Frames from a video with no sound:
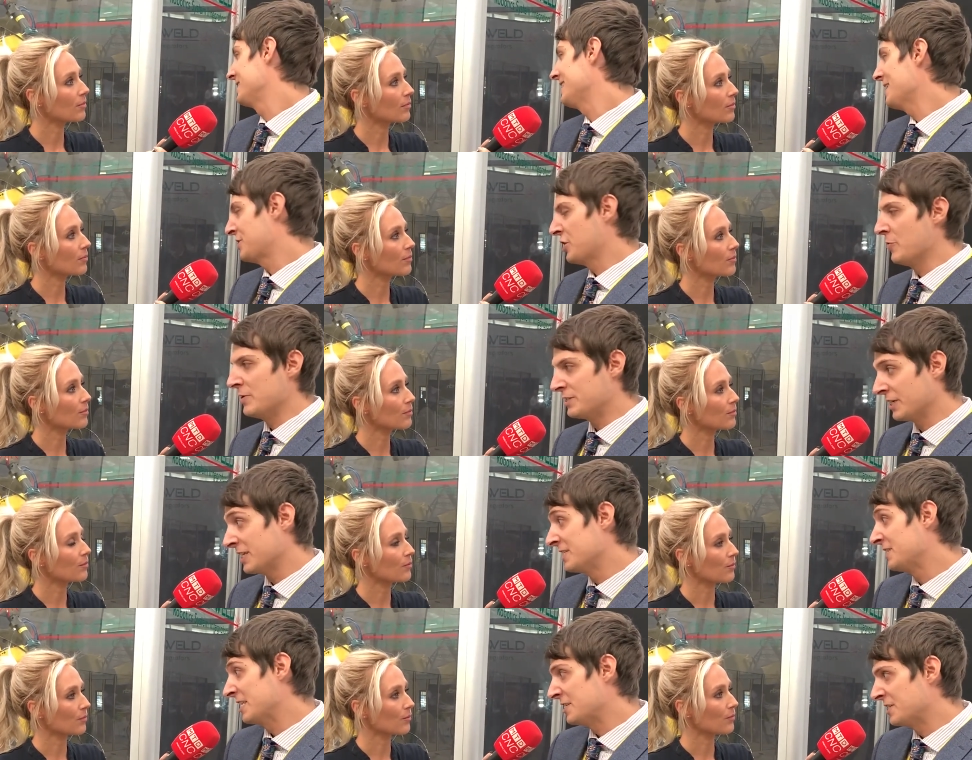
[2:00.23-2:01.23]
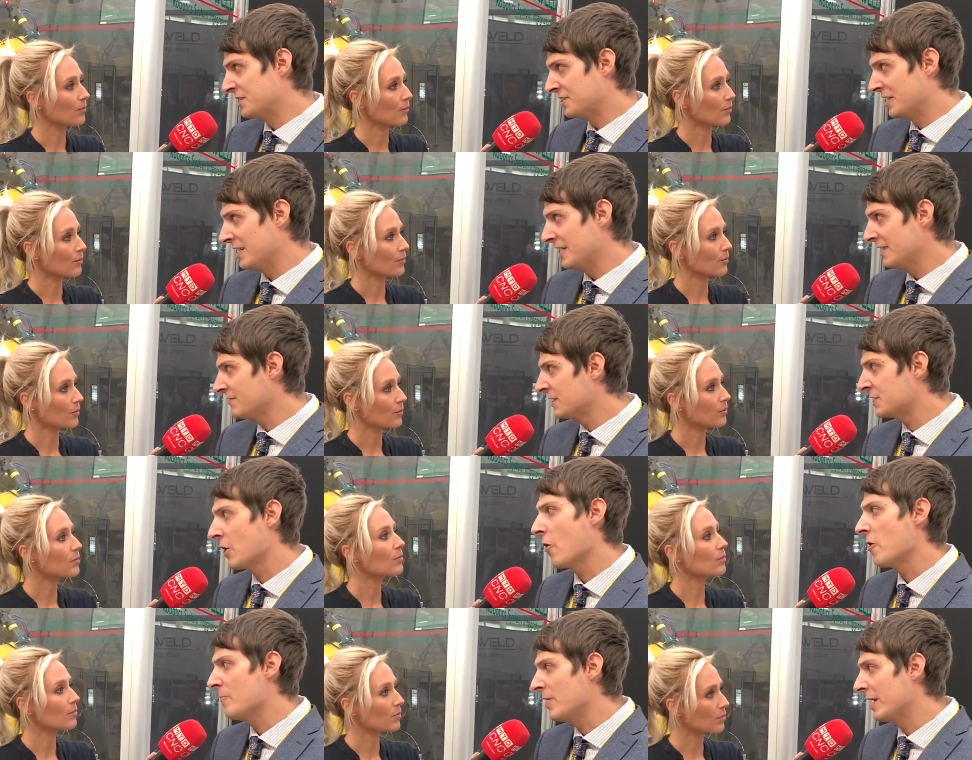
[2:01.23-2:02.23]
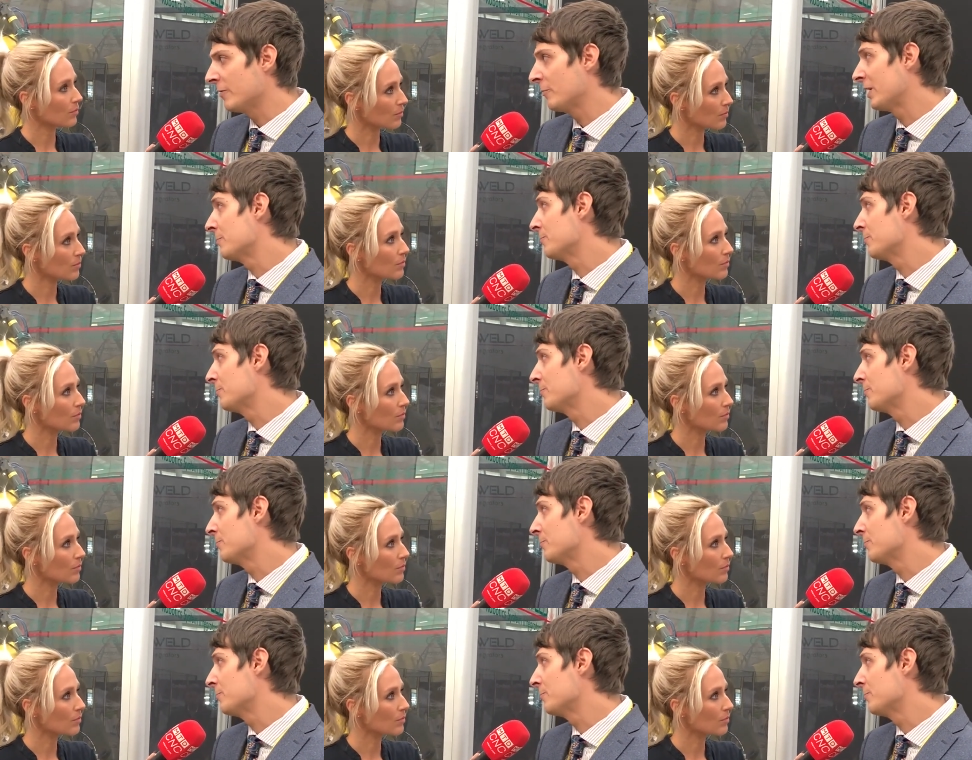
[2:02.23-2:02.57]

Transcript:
Speaker 1: the issue is the consistency, the timing. We